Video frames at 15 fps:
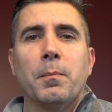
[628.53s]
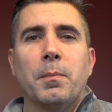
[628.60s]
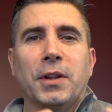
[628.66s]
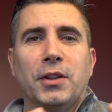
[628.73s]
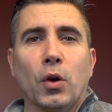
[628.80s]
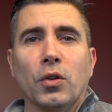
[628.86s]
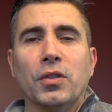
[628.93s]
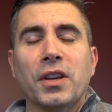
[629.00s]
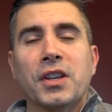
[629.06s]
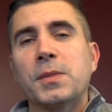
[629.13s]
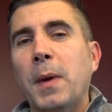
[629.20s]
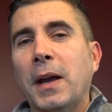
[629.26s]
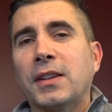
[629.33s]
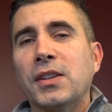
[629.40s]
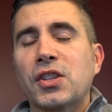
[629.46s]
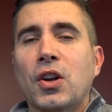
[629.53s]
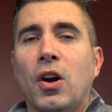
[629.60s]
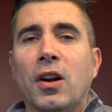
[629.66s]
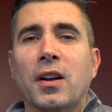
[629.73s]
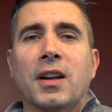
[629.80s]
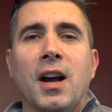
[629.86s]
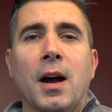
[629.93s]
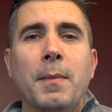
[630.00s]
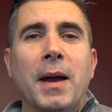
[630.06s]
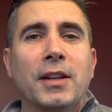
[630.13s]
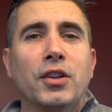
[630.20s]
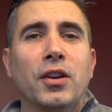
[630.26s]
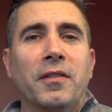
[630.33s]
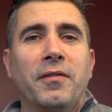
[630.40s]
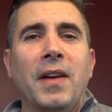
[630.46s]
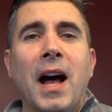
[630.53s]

But don't expect this car to come at good